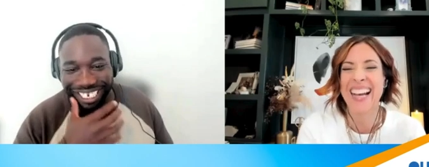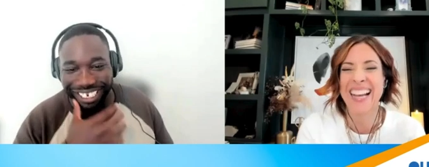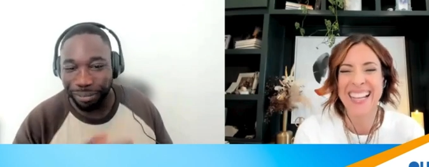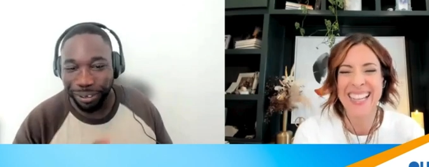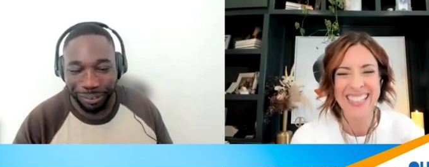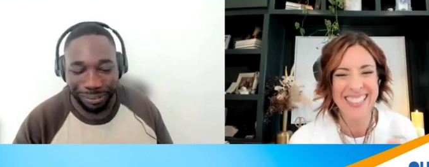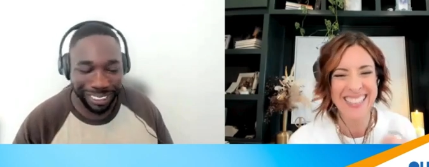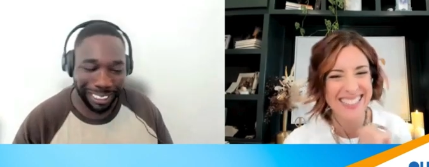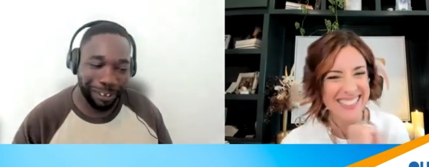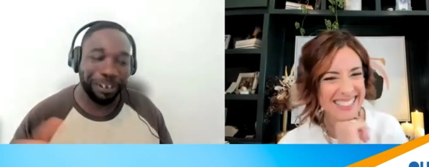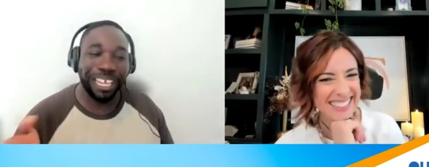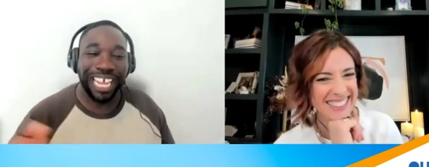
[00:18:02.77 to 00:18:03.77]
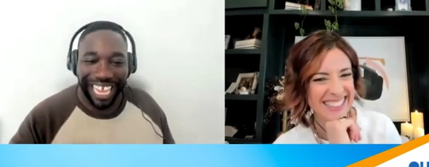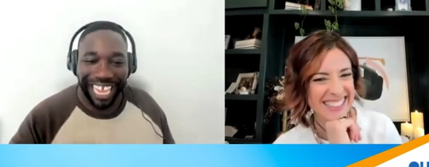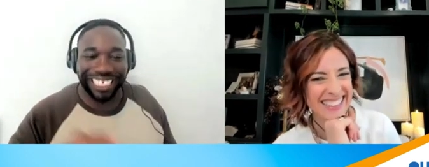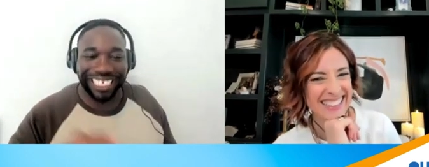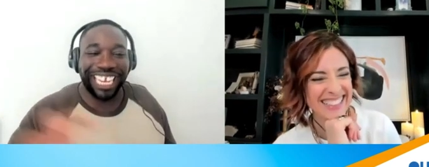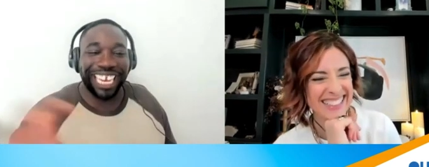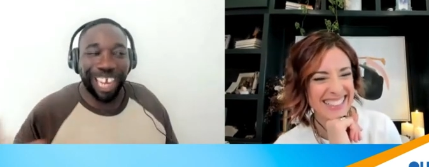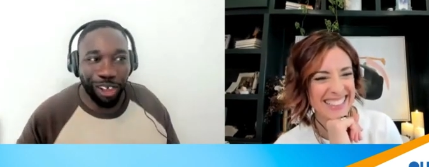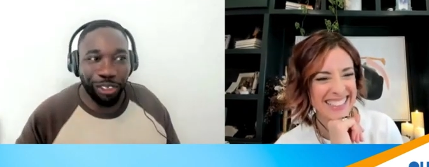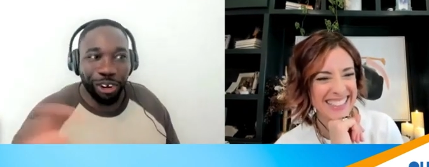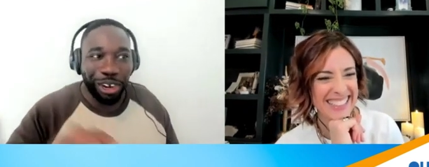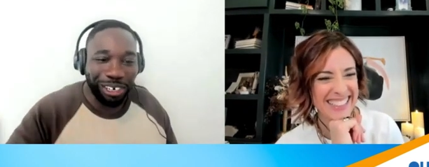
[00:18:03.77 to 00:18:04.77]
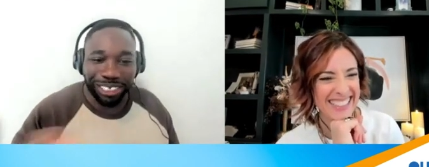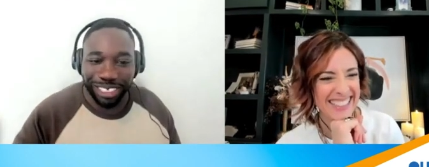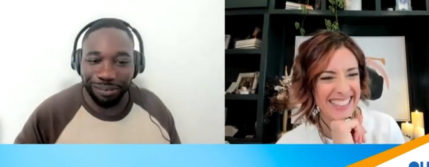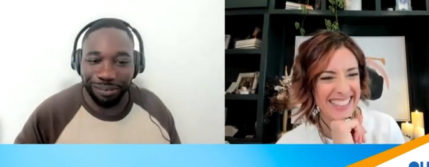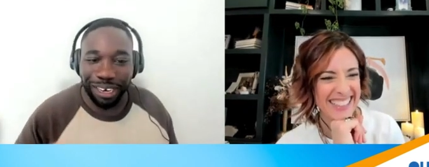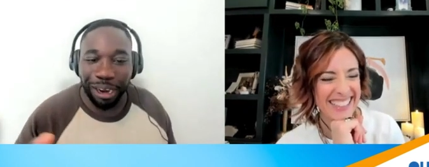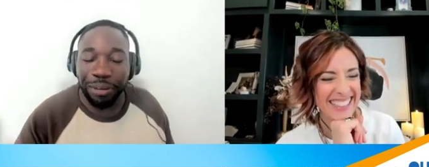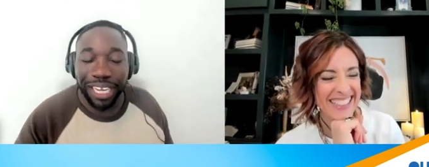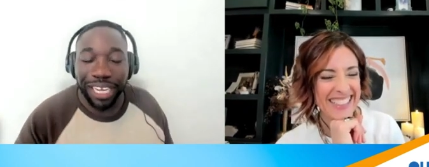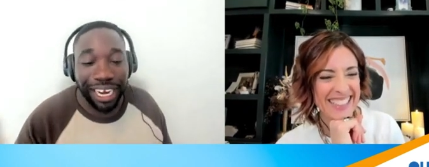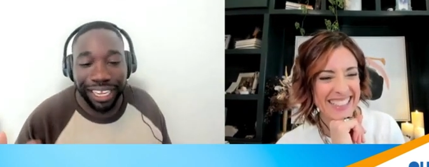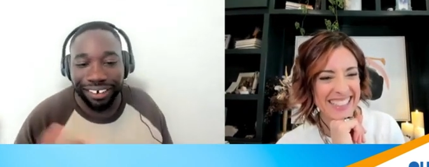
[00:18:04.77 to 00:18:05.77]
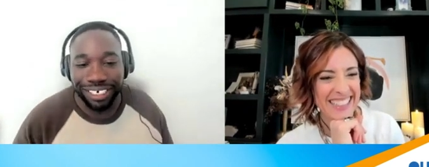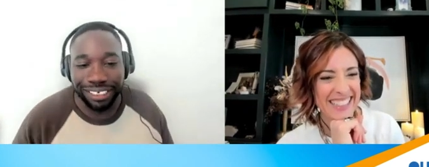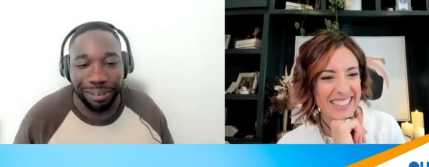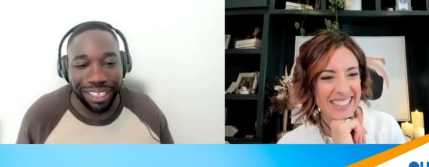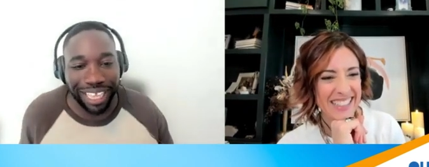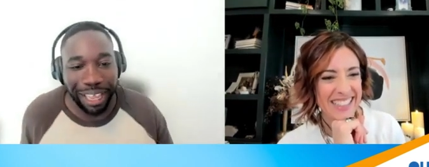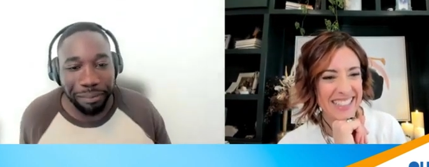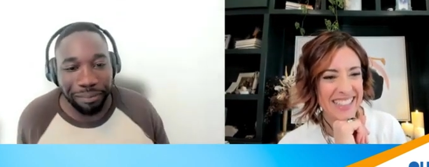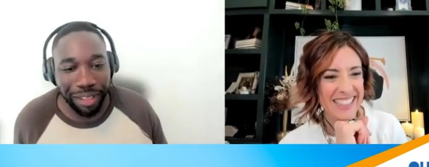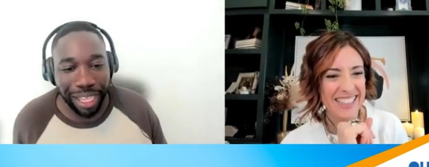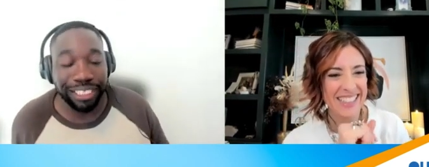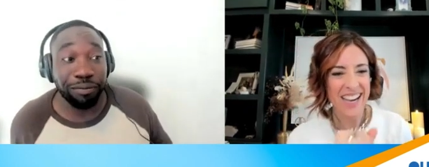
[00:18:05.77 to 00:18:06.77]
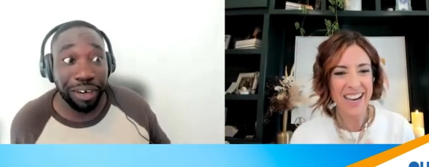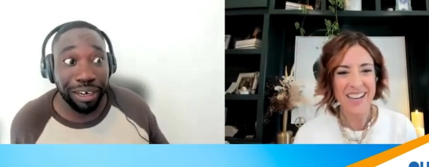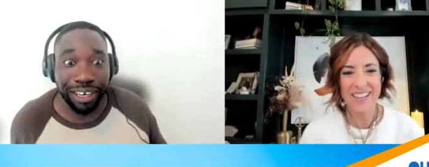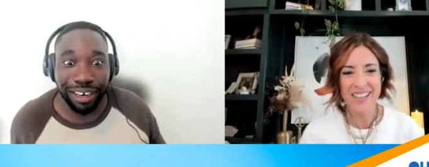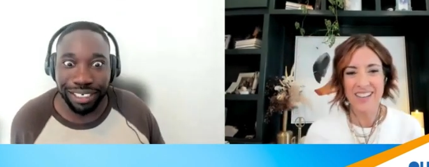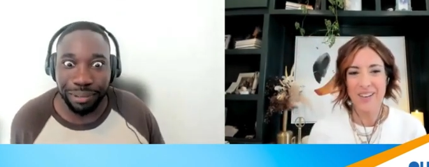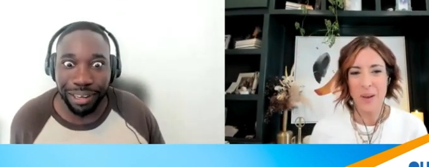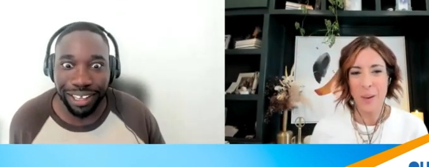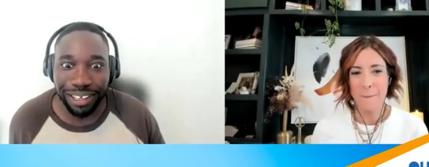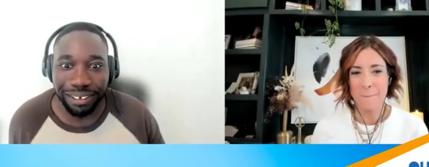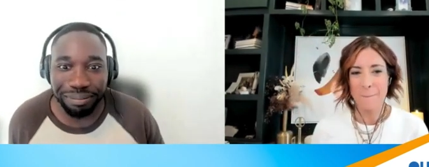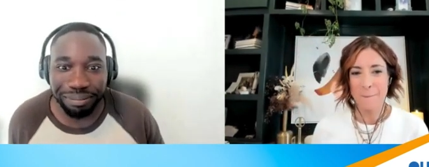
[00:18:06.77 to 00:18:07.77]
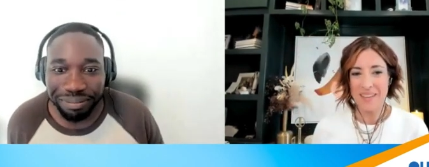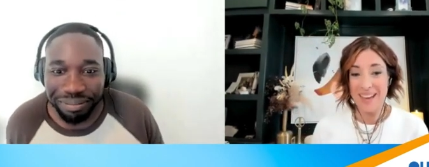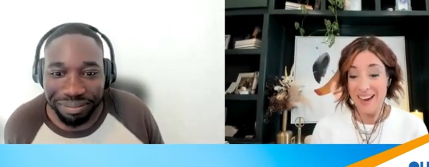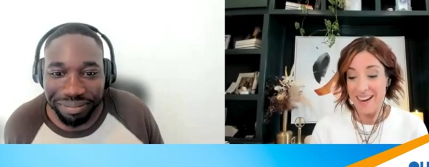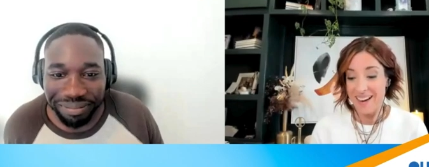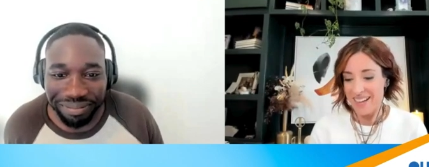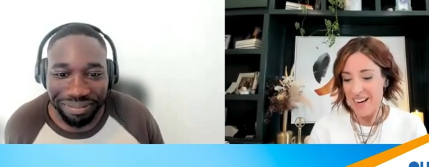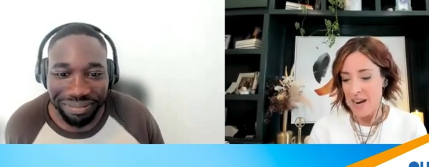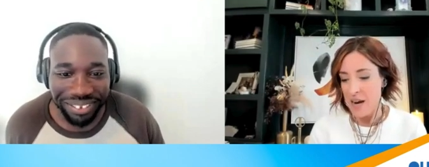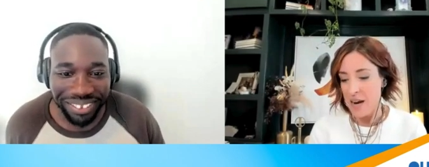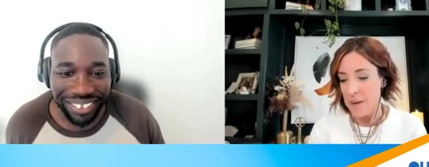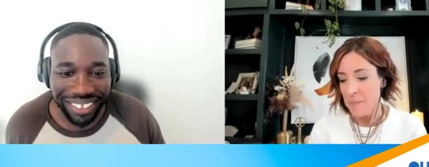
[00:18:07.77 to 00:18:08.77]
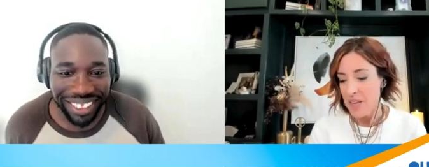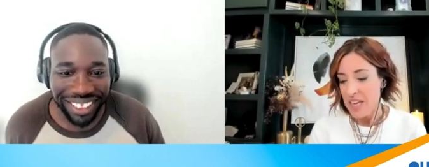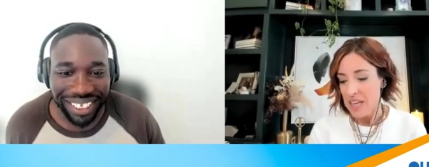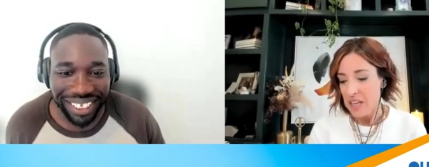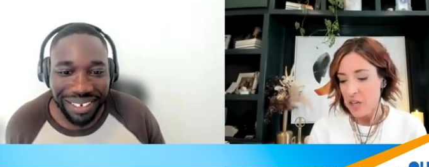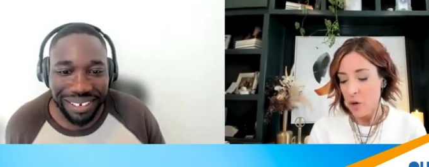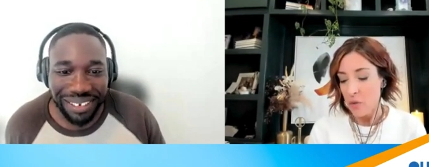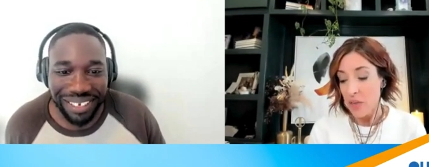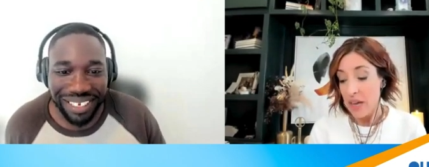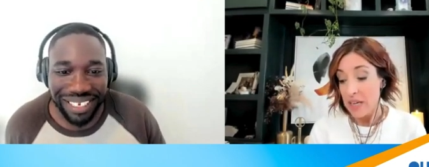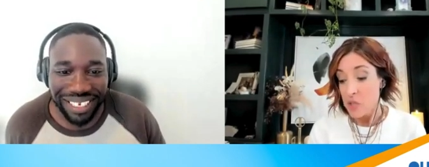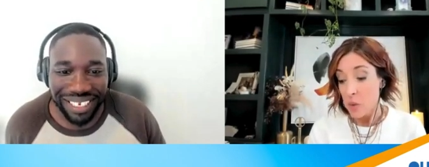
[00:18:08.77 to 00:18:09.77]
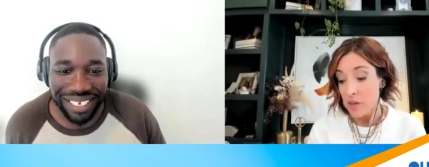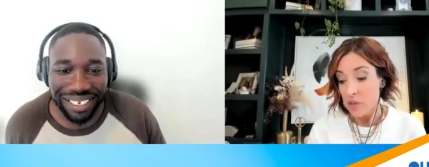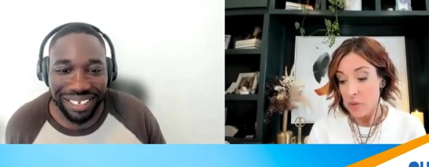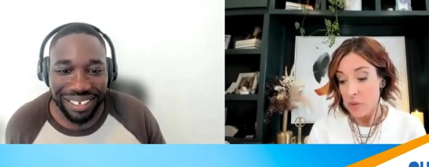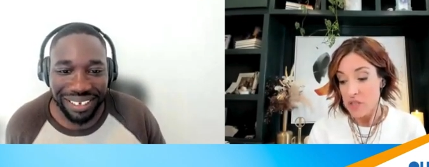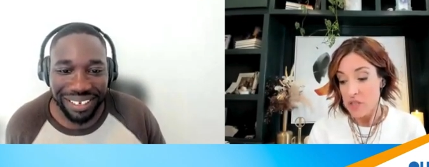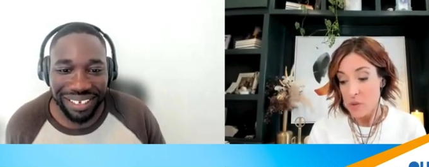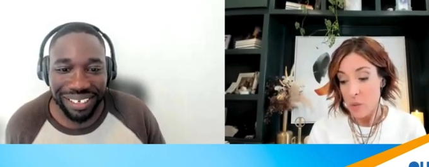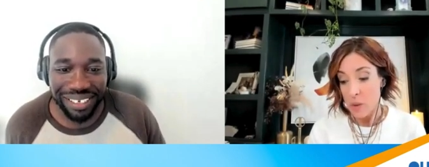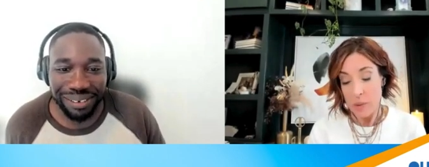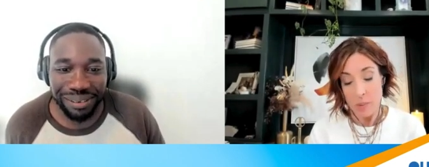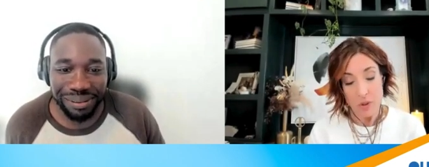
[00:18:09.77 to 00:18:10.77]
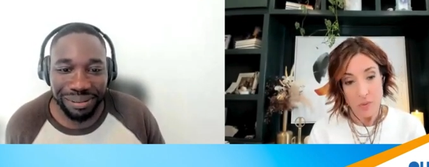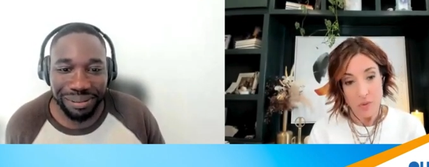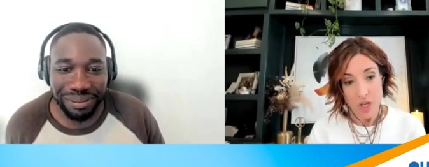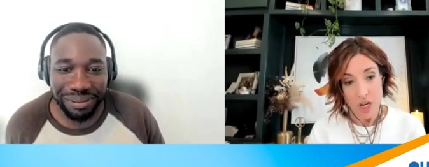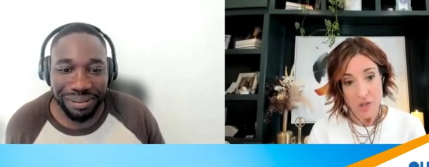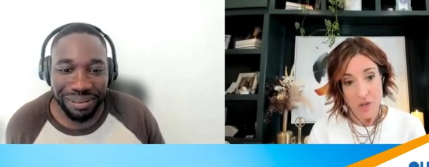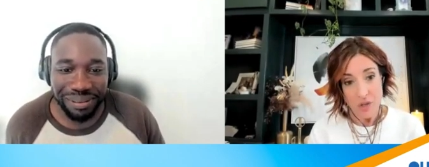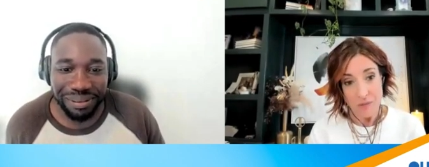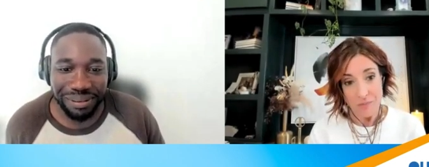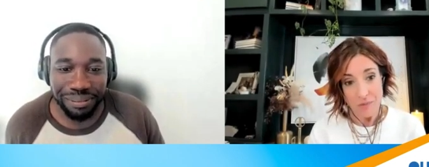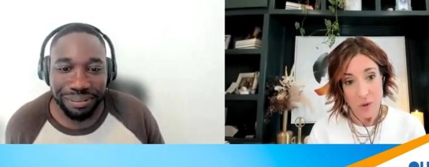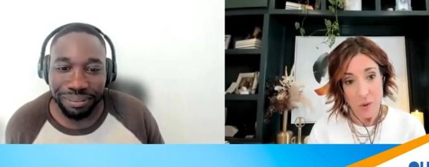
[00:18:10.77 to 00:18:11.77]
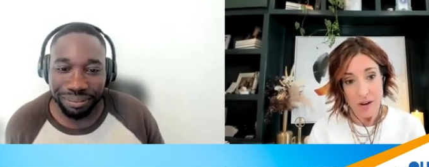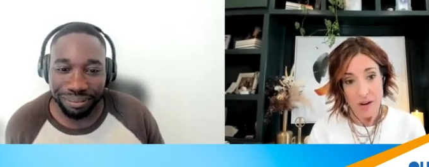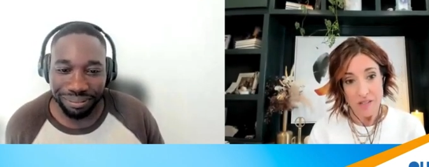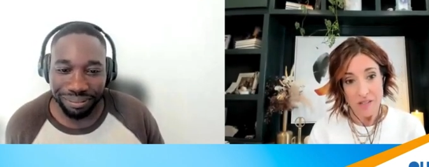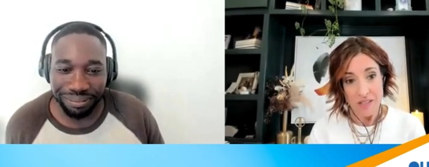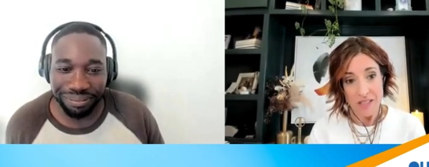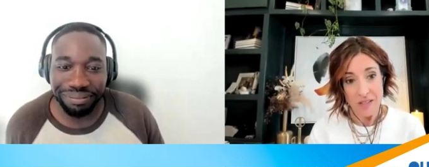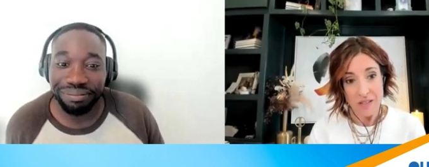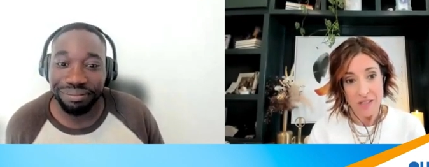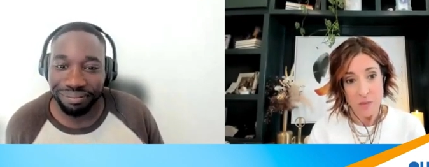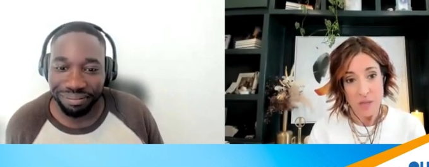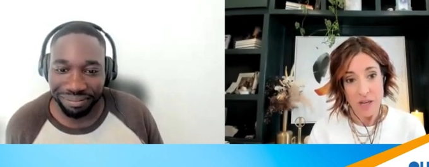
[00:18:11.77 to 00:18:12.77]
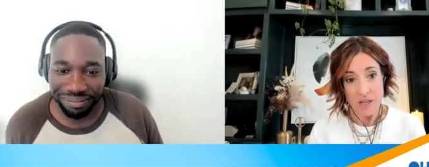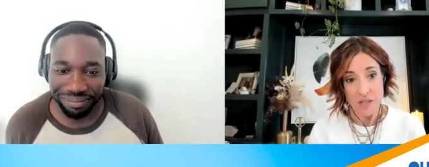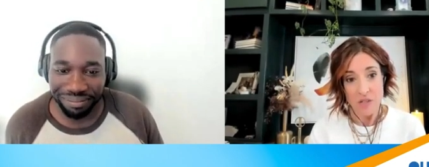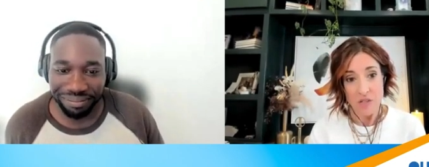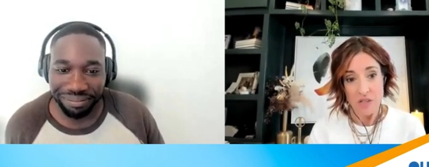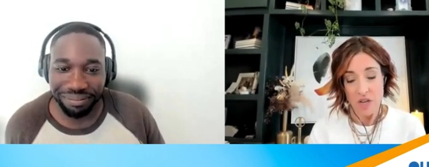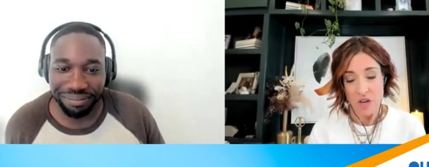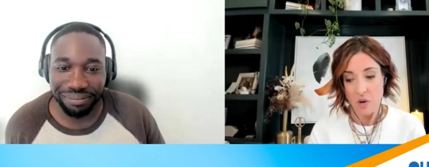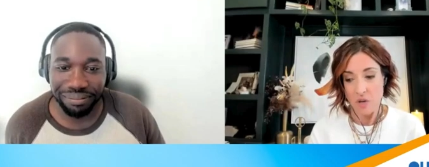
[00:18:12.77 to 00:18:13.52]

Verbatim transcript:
Speaker 1: kind of moves. So it's just another shift there. I'd be kind of curious about that. Actually, yeah. I'm very curious about it.
Speaker 2: Yeah, um, you know that is one of the reasons why people don't change quite honestly is because you know